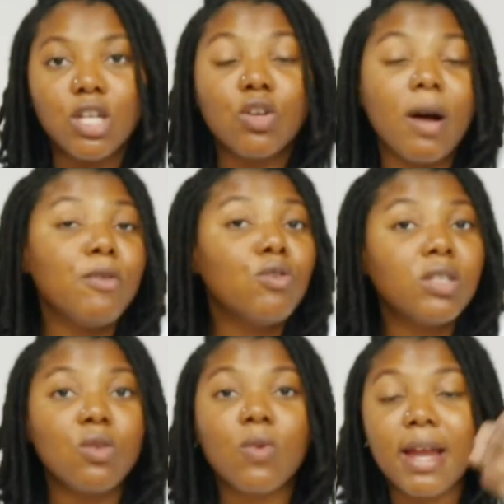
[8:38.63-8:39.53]
So I'm
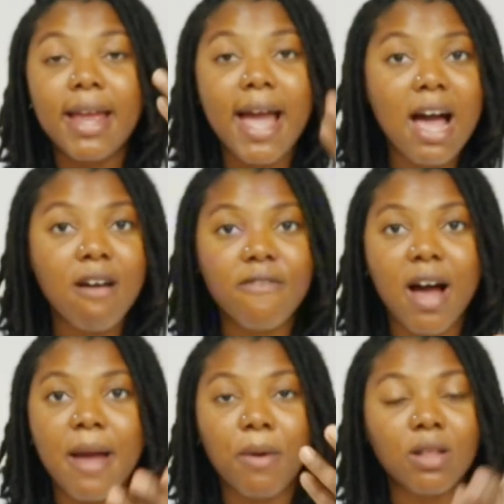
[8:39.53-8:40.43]
using what I have.
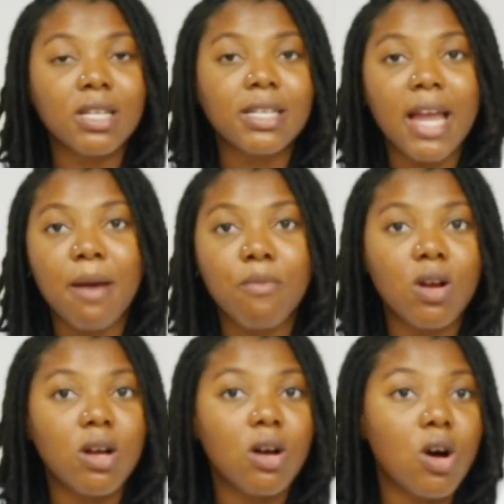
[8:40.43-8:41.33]
I bought this
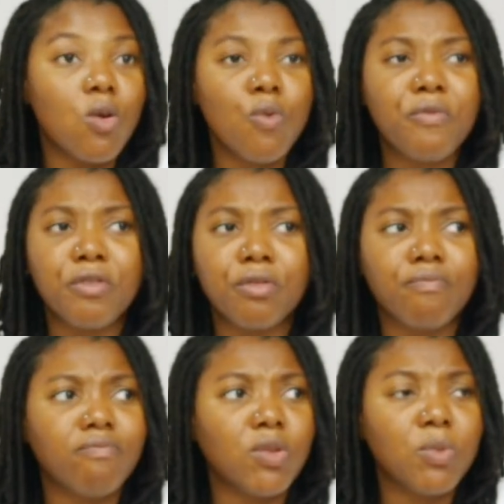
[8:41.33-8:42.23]
camera
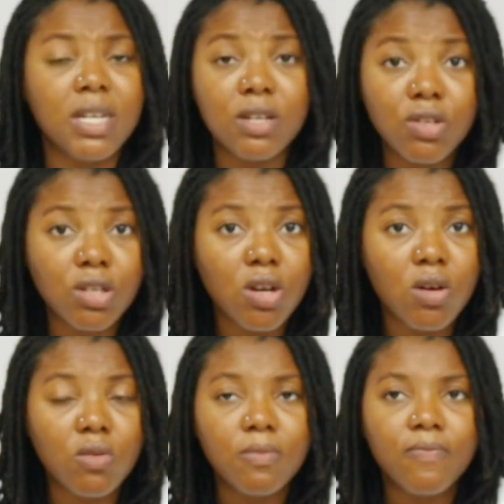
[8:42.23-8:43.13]
over 3 years
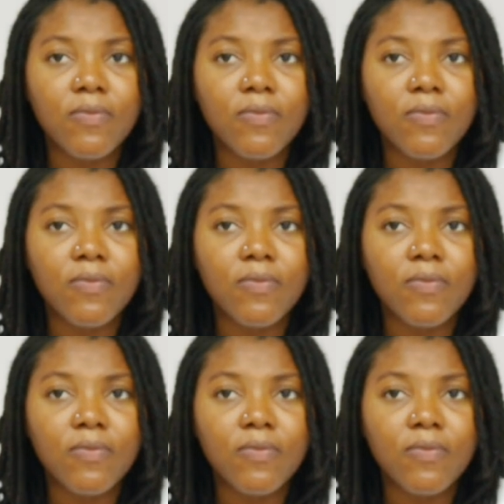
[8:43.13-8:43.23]
ago.